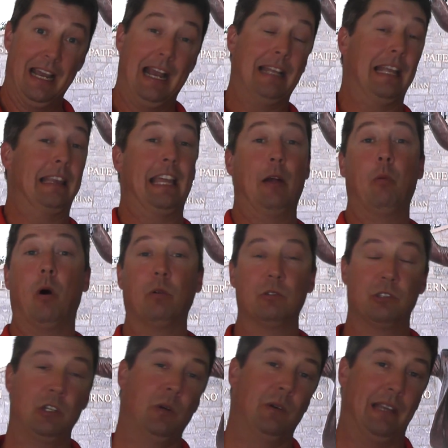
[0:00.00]
and that they
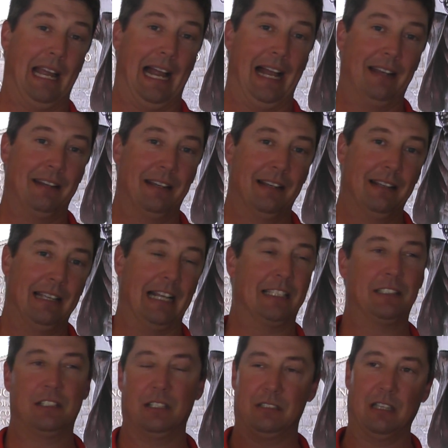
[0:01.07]
won't do that.
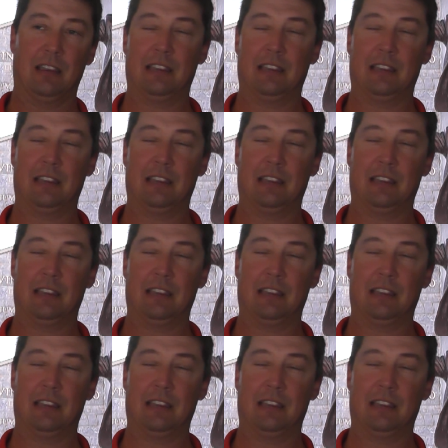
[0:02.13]
That's just a